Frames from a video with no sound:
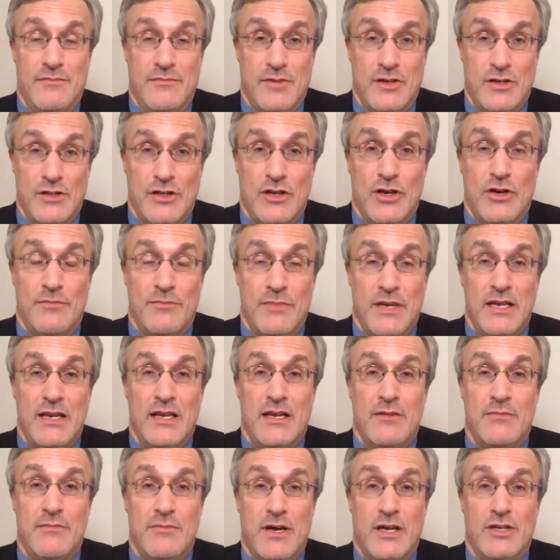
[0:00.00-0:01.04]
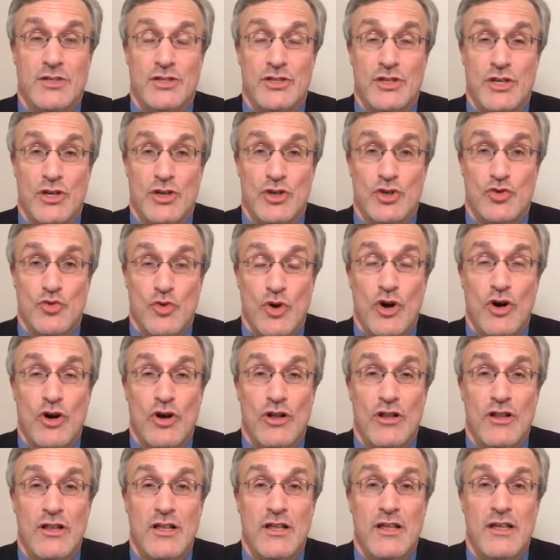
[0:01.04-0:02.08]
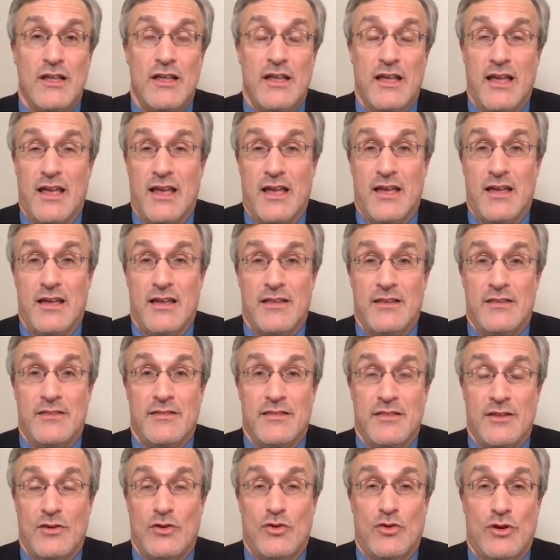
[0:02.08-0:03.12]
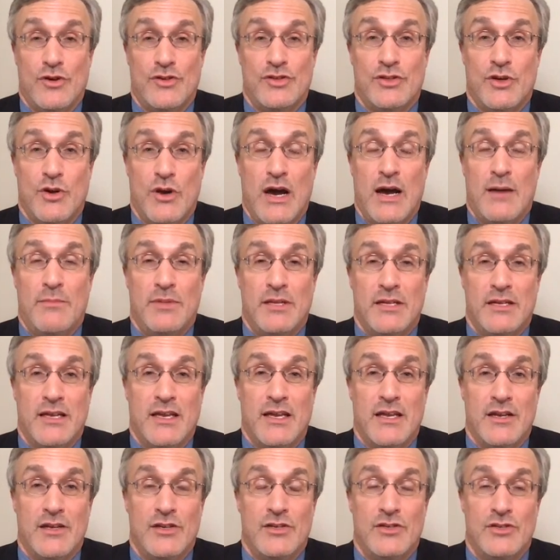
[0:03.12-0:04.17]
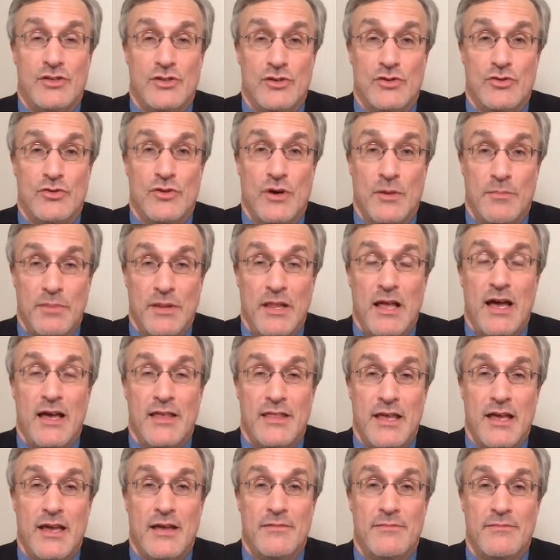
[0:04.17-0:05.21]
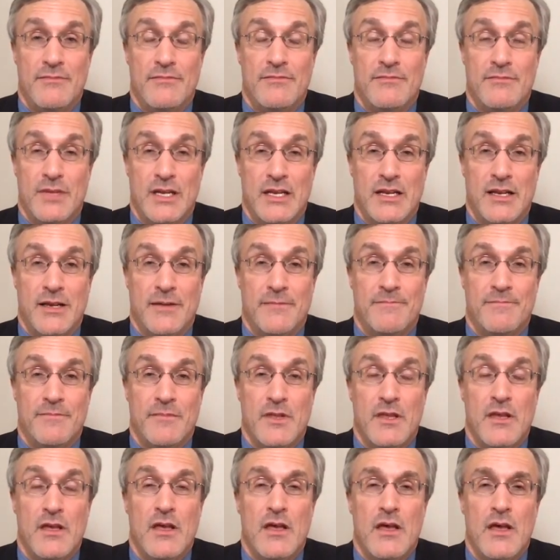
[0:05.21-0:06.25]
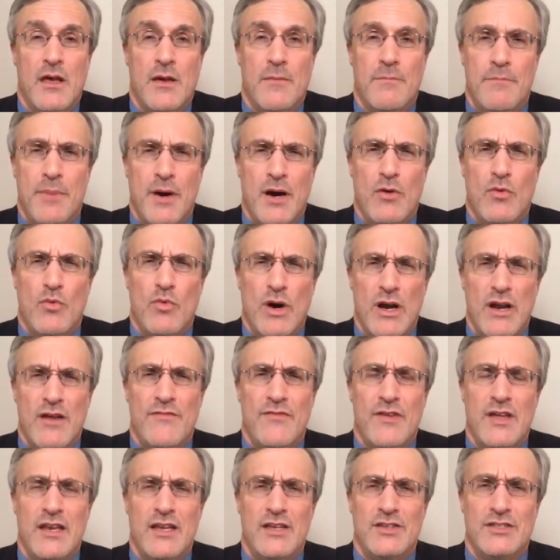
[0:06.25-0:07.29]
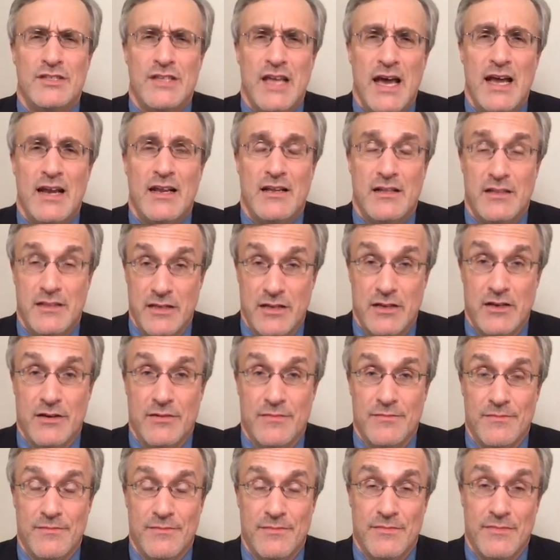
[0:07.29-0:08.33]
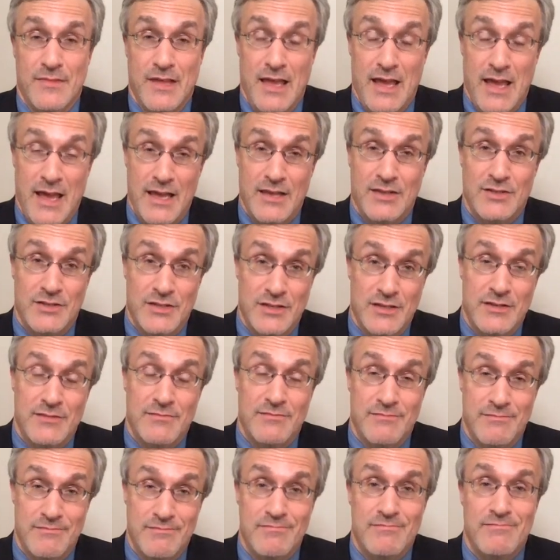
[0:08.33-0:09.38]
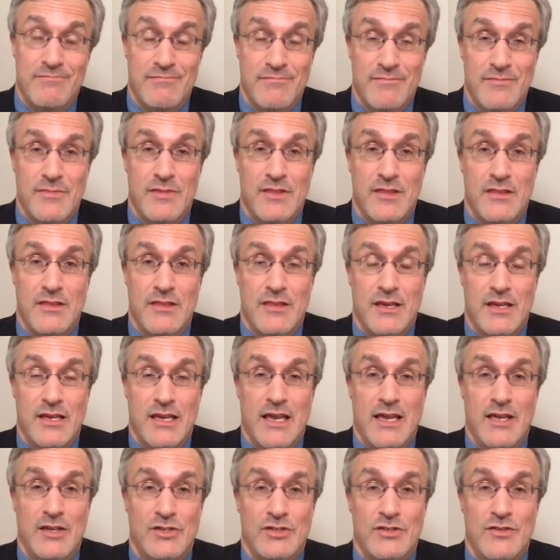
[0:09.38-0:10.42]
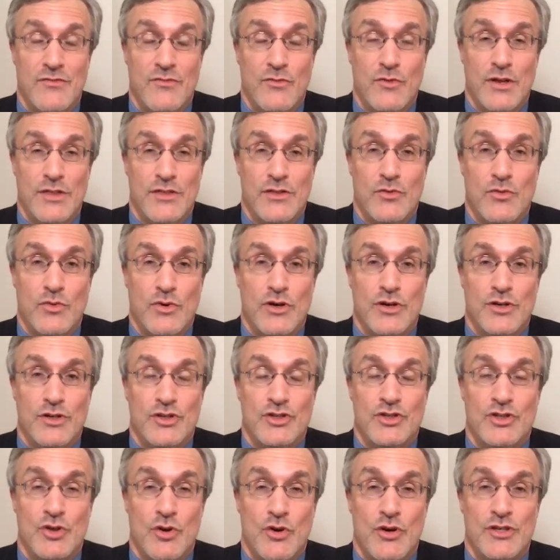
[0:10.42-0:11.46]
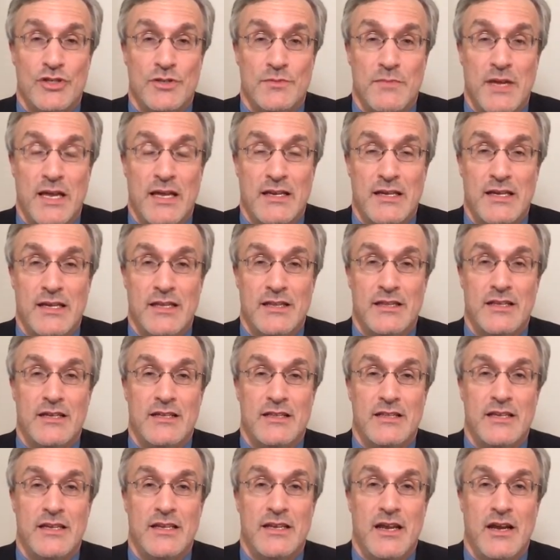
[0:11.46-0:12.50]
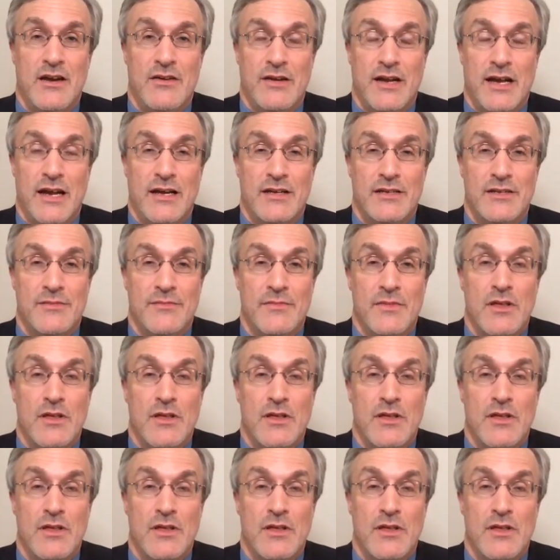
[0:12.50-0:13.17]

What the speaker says: clear meaning must control, and the courts are obligated to apply that meaning. But what if it is not clear, as in the case of what the word source meant in the Clean Air Act?